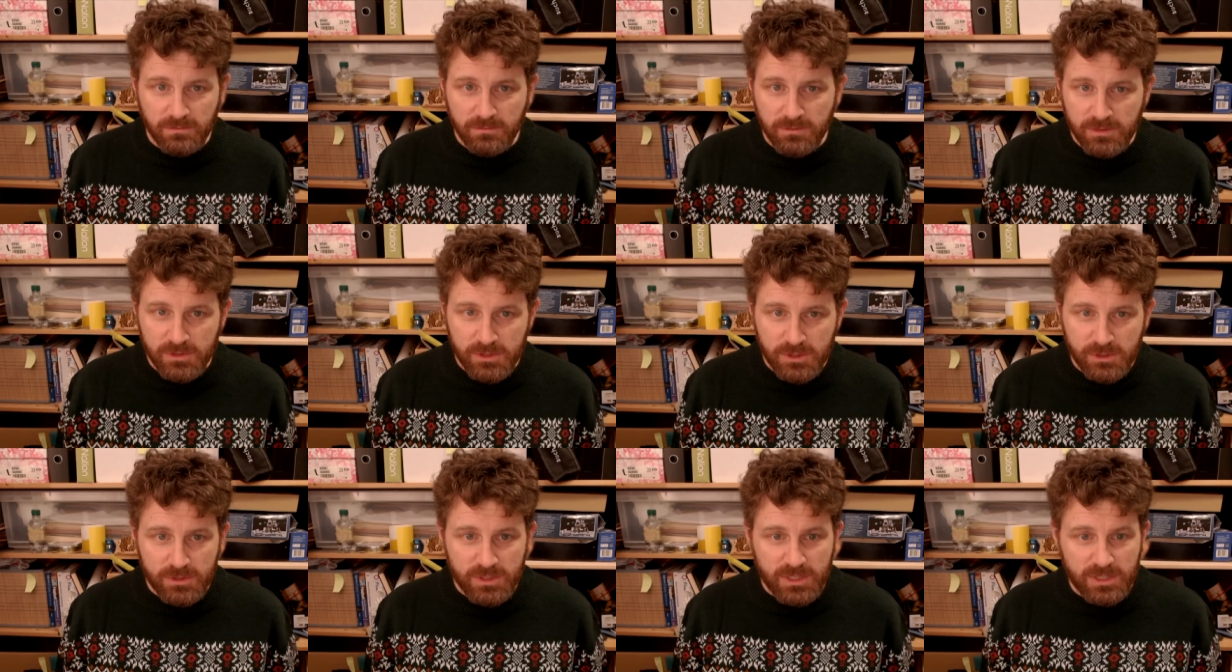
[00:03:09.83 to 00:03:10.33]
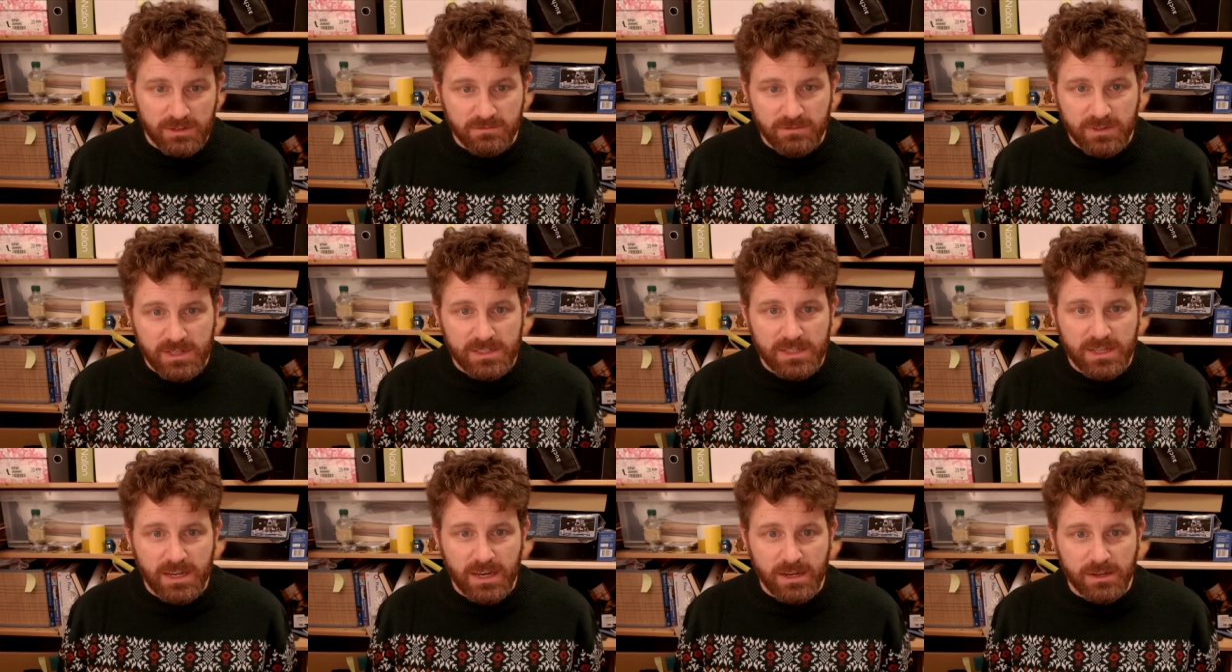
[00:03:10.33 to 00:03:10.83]
using
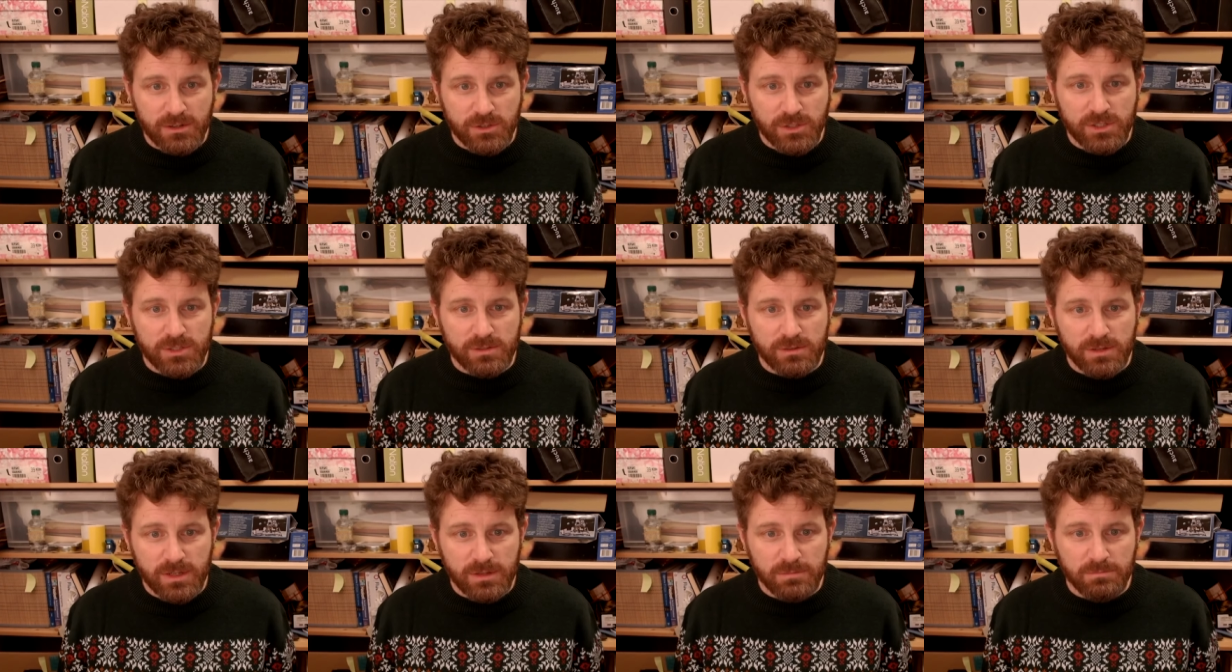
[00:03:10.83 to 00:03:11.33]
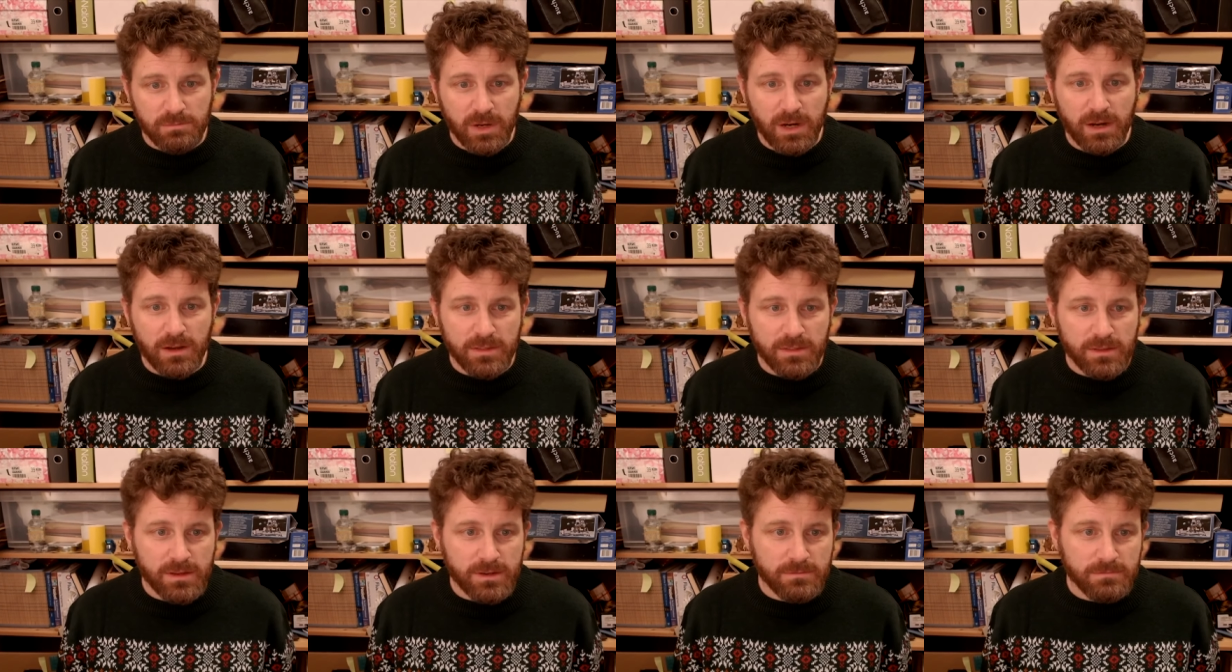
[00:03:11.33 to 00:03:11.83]
VSketch in
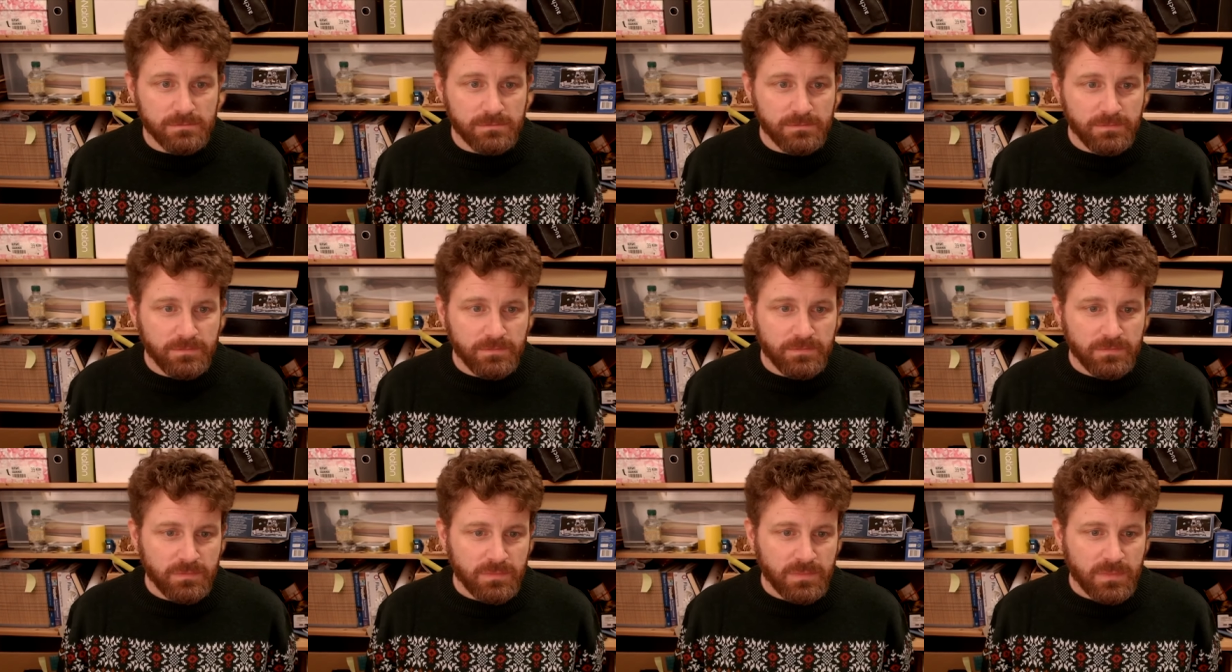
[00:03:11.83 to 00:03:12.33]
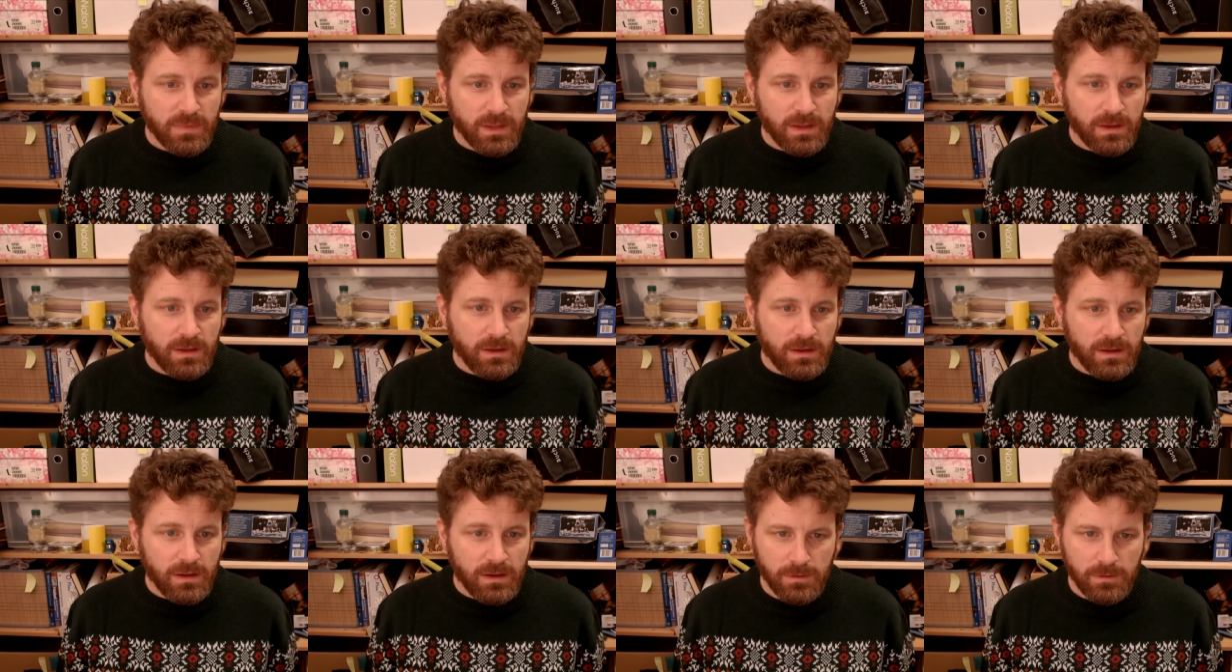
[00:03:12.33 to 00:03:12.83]
Python.
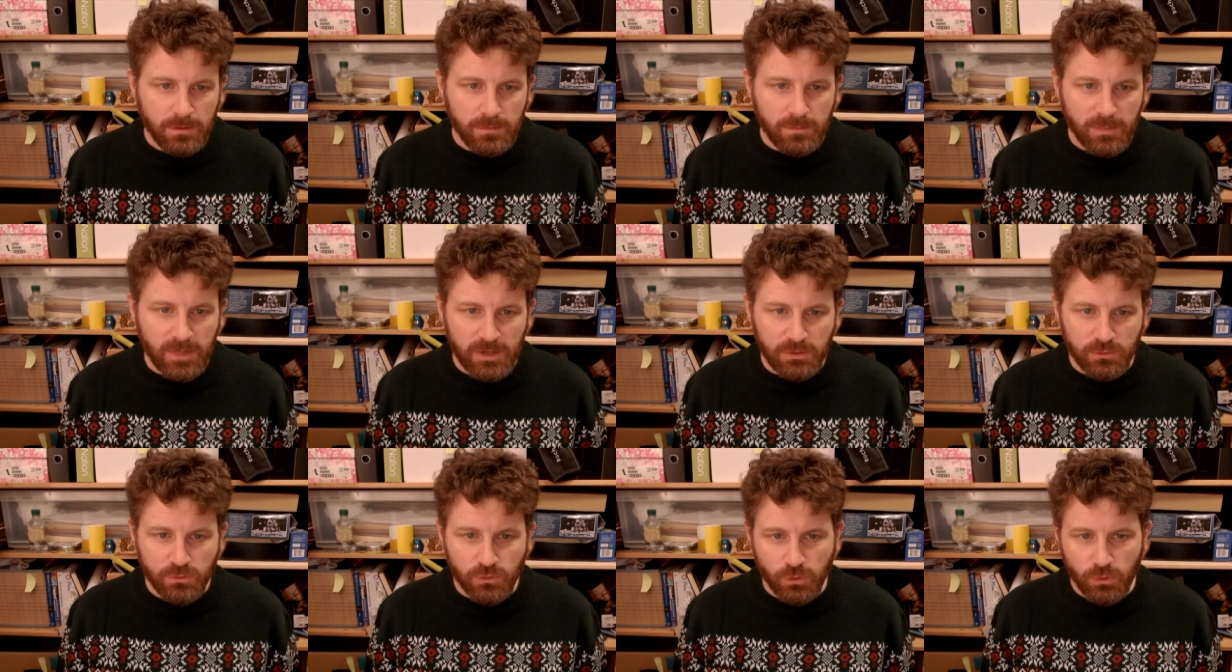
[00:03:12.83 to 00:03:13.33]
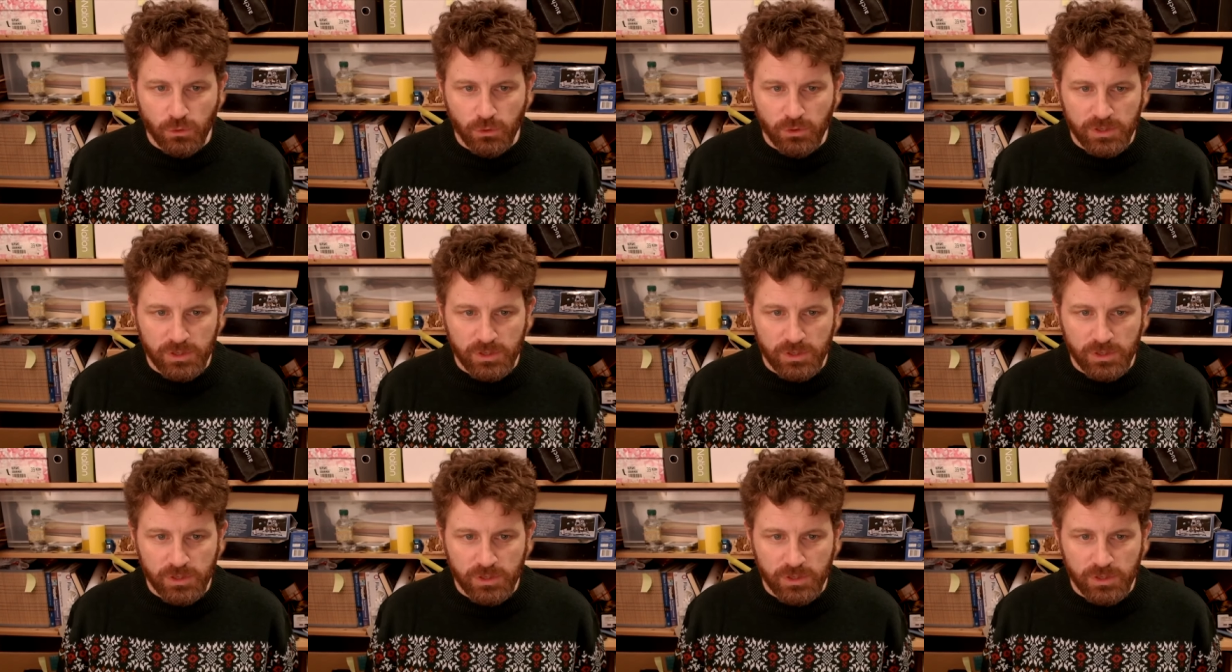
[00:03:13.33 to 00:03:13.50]
The main draw